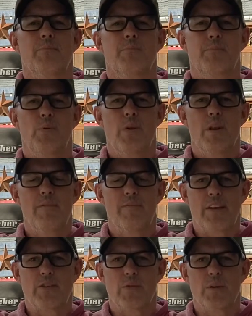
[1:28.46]
putting
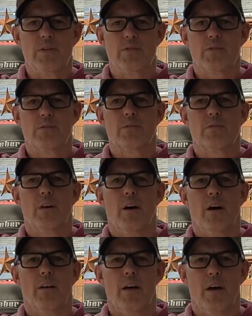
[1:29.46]
veterans
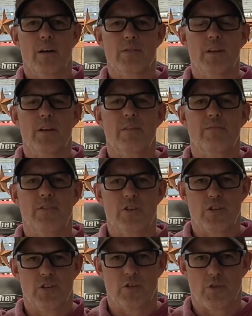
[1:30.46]
on hunting and
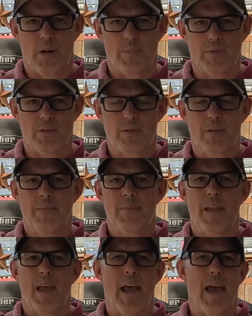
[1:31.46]
fishing trips
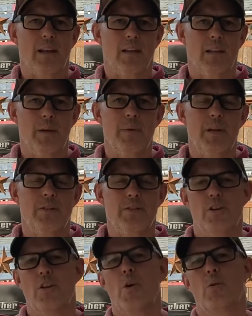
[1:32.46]
at limited
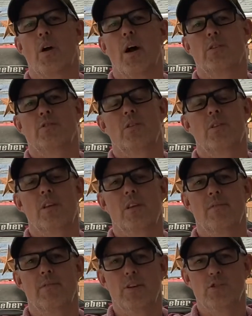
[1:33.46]
to no cost to the
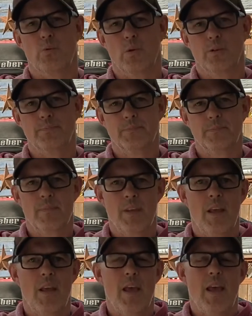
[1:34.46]
individual.
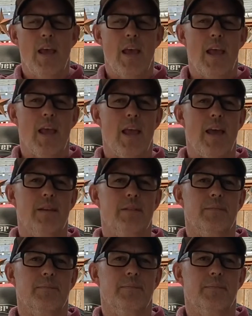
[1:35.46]

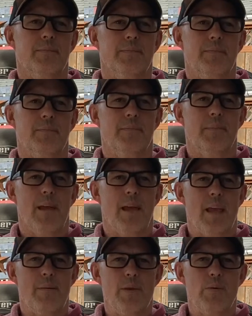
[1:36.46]
And
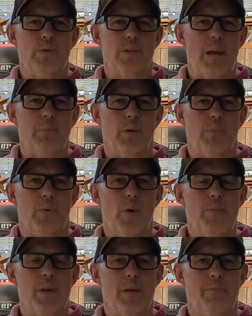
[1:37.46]
Amy was able to
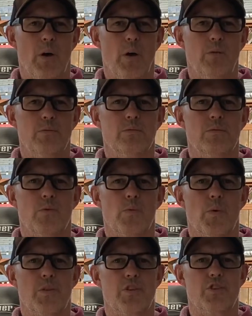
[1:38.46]
put me in a boat
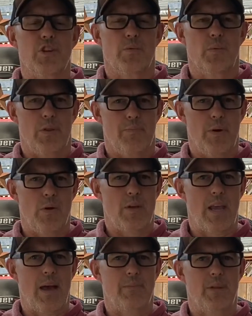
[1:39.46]
with a boat
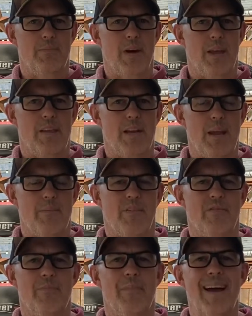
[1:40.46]
captain by the name
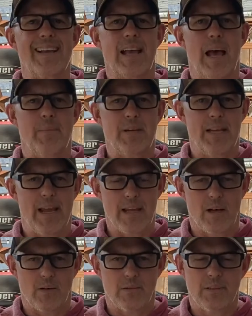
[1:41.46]
of Mike
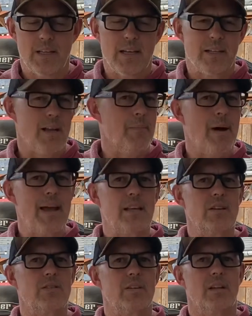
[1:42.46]
Amodeo. Now, Mike
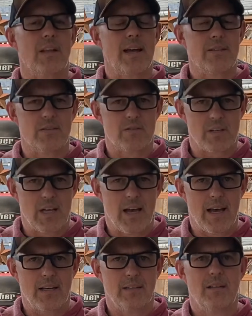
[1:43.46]
isn't a licensed guide.